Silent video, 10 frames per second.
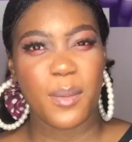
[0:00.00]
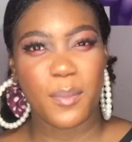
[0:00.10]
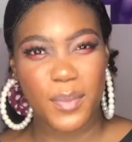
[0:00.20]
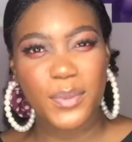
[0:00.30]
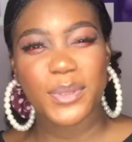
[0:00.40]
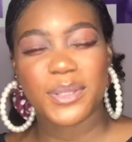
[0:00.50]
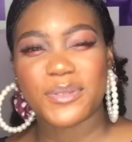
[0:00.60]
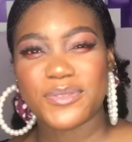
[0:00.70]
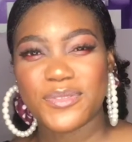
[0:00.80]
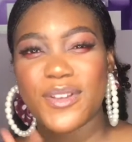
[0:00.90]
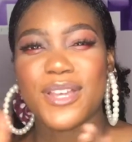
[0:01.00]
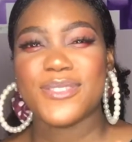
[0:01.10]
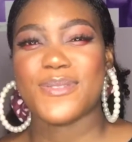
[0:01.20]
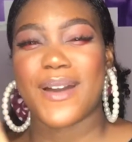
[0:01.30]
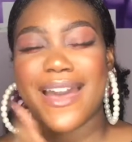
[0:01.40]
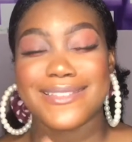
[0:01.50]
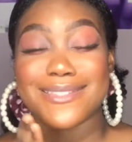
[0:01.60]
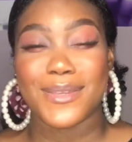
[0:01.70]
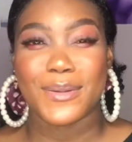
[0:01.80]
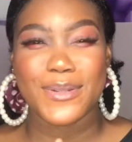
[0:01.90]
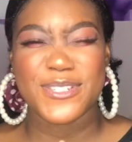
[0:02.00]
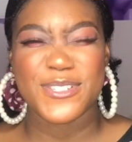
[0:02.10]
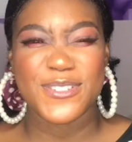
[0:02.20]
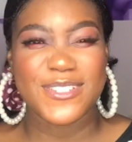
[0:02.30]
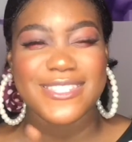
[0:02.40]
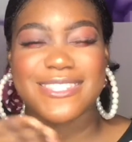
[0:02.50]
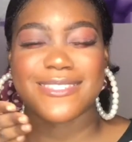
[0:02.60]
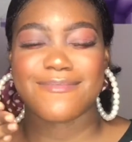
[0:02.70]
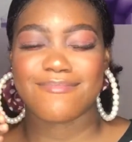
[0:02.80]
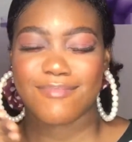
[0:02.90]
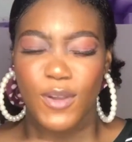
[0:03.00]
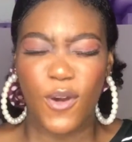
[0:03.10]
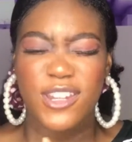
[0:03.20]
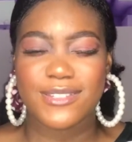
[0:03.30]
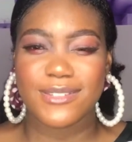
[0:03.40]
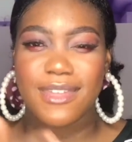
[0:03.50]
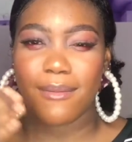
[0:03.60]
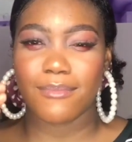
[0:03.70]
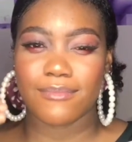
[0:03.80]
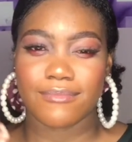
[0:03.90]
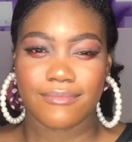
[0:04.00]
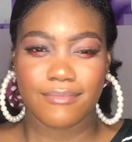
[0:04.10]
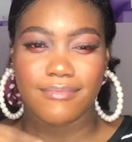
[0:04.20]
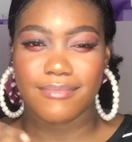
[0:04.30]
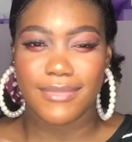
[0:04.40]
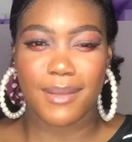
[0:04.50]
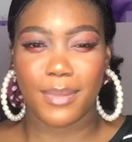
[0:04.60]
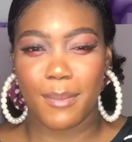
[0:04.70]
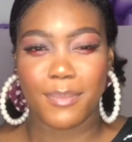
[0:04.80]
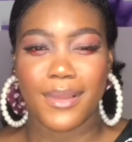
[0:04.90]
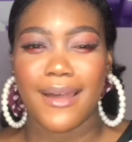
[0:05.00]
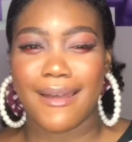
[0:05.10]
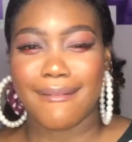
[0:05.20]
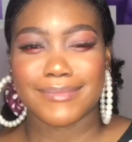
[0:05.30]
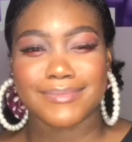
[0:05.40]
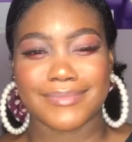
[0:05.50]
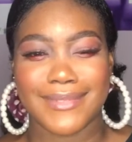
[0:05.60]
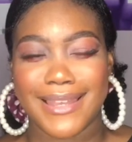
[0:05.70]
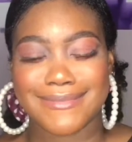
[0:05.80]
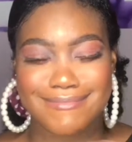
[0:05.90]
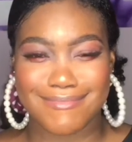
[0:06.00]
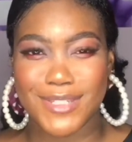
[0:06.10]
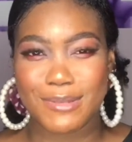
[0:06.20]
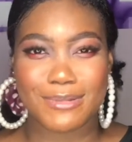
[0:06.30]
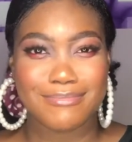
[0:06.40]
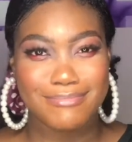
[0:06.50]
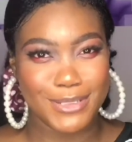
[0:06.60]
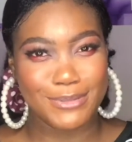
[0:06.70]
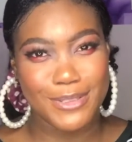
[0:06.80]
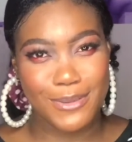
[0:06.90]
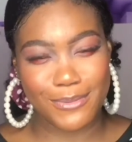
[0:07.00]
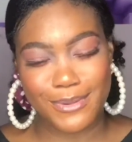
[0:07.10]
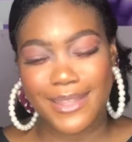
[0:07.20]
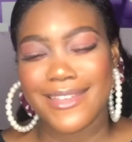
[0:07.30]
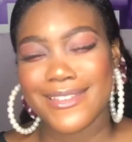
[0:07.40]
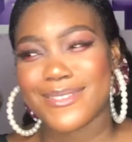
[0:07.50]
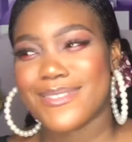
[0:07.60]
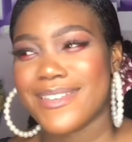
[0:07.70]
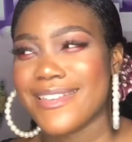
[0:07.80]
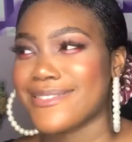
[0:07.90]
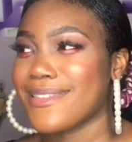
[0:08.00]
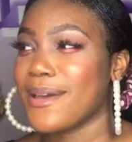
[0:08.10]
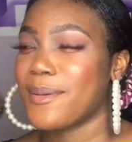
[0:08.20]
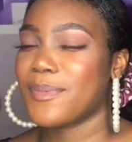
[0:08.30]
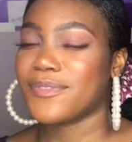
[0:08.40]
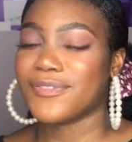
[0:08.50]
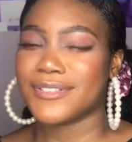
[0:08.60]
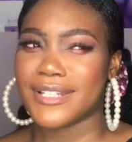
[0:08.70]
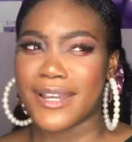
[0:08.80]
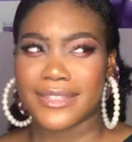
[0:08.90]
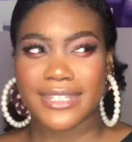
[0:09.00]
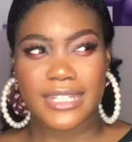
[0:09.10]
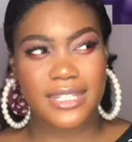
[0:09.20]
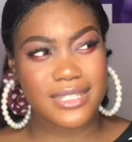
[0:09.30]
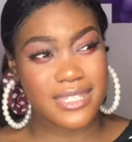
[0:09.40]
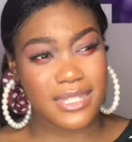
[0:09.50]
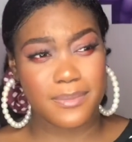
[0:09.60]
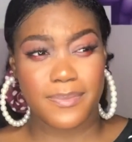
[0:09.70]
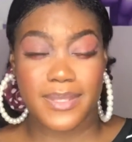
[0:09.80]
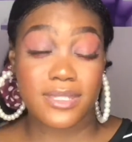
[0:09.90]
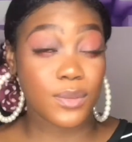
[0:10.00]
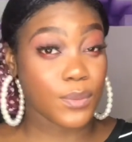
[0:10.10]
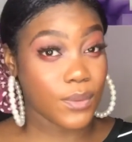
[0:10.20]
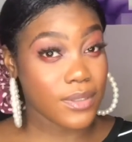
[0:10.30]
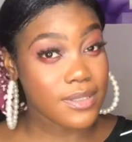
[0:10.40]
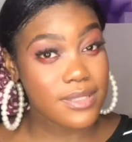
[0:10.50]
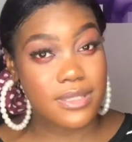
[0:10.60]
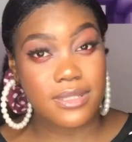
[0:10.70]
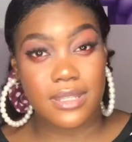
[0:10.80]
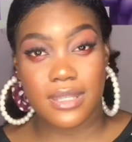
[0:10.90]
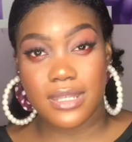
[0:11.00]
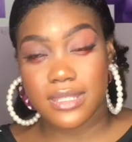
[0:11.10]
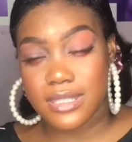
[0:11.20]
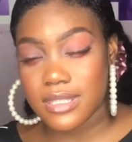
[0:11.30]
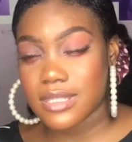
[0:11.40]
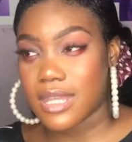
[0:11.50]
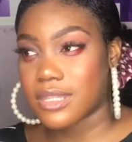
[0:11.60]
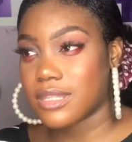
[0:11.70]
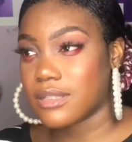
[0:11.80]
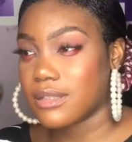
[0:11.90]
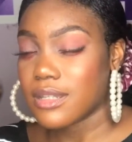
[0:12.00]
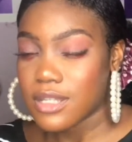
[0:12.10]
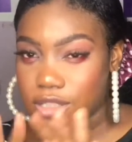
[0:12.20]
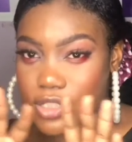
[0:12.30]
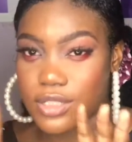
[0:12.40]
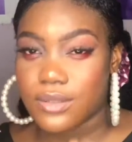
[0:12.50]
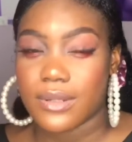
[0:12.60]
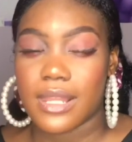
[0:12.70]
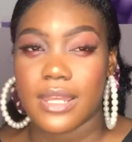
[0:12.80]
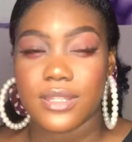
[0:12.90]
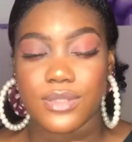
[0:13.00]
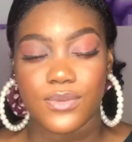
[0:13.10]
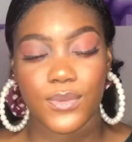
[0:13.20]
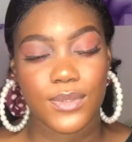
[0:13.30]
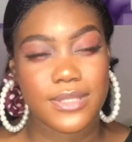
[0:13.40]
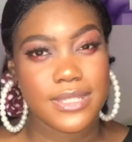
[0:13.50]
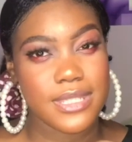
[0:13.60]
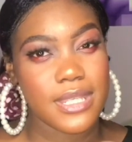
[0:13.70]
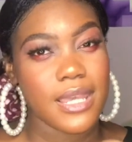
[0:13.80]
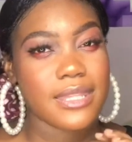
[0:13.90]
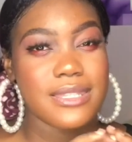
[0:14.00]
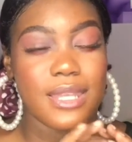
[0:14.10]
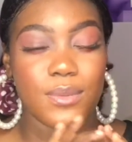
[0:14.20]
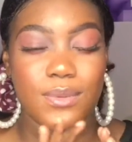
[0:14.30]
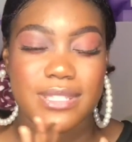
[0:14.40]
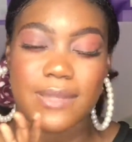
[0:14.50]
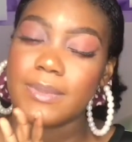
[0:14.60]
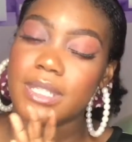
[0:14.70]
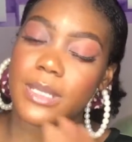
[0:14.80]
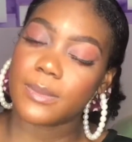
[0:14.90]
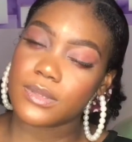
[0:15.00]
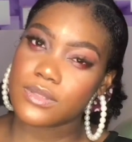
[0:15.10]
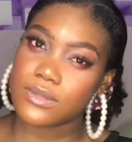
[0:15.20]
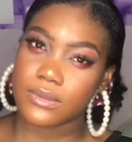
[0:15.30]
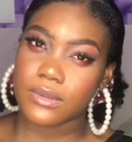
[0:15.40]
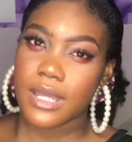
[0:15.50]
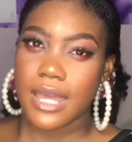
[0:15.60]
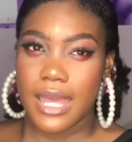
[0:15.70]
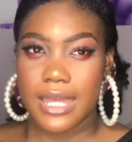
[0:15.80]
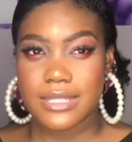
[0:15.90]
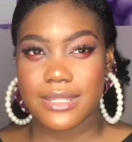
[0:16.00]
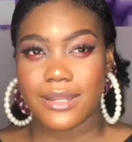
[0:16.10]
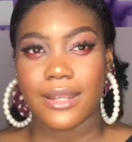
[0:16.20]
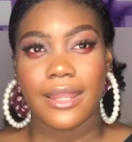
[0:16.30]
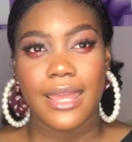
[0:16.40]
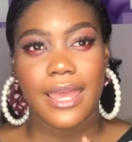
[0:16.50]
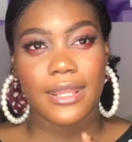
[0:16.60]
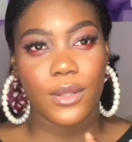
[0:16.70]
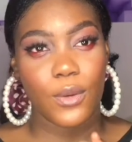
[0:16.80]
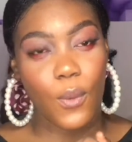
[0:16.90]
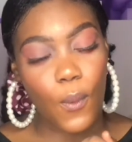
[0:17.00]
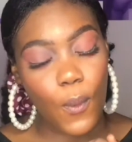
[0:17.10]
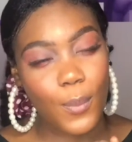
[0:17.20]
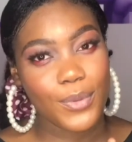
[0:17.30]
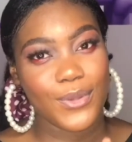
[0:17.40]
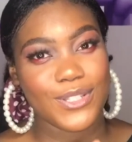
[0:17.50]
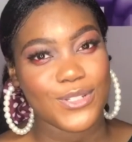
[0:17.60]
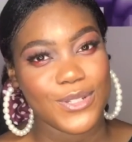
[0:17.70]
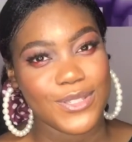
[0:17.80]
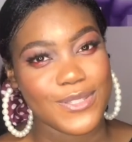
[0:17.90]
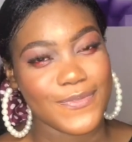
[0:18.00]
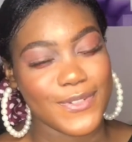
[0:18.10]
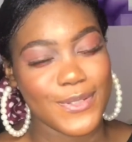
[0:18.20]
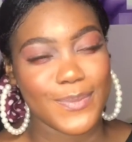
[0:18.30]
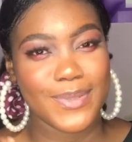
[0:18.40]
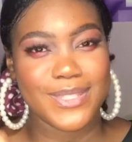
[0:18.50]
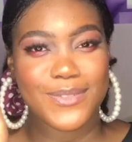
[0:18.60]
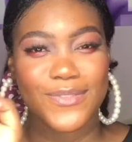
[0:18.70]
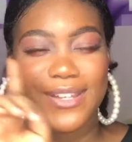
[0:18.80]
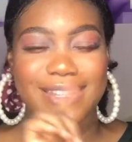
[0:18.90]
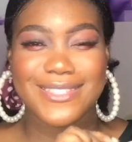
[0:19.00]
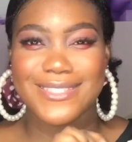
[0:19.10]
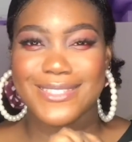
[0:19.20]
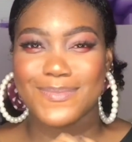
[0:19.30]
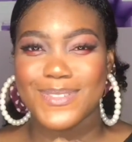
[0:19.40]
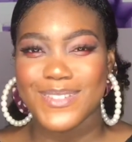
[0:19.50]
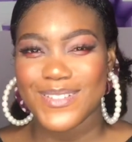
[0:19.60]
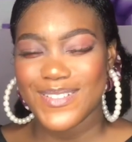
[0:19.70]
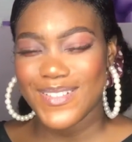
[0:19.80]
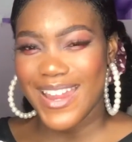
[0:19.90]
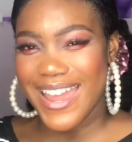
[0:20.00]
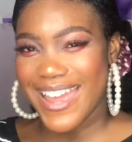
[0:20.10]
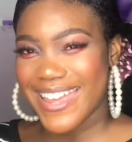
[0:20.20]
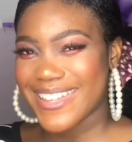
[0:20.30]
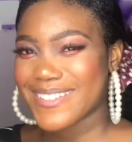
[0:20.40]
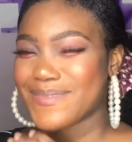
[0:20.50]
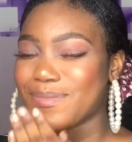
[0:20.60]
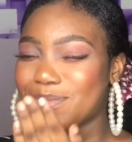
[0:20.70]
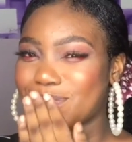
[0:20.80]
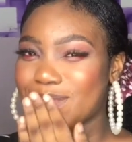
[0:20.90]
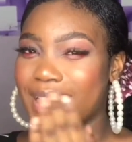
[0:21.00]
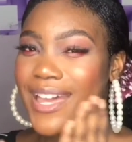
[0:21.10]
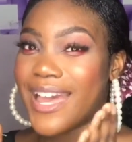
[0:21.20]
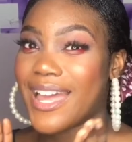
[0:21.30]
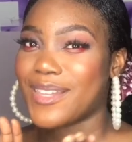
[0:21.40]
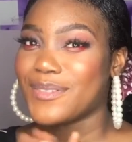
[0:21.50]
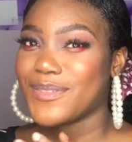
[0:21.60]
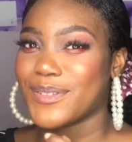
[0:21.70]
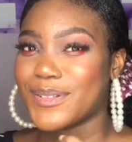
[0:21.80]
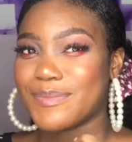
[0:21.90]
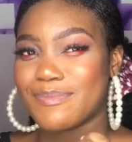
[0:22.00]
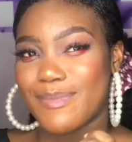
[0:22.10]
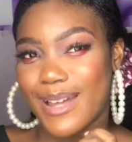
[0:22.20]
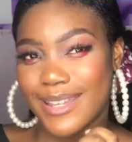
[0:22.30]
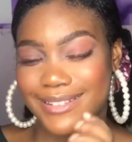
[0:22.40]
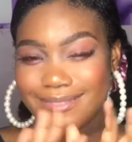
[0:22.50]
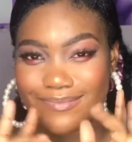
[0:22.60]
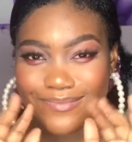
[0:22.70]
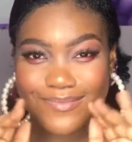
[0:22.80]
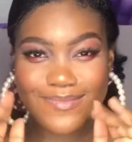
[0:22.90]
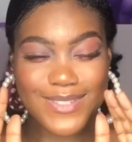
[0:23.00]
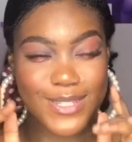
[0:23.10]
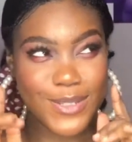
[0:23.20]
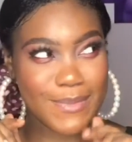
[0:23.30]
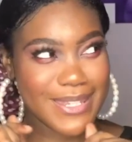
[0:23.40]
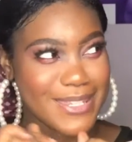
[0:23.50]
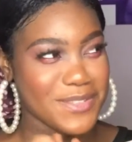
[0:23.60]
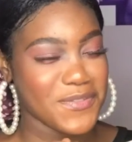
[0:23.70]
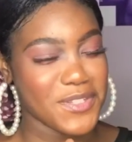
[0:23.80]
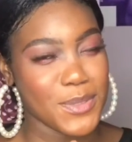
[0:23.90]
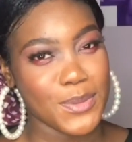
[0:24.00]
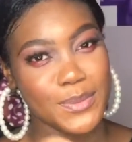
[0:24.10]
bold enough to answer your questions according to them, blah blah blah, and so yes, but for now I think these are the basic ones. Yes, these are the generalized ones. These are the ones I've been able to answer, and I hope you enjoyed this video. Please don't forget to subscribe. I love you all. Bye. See you in my next video.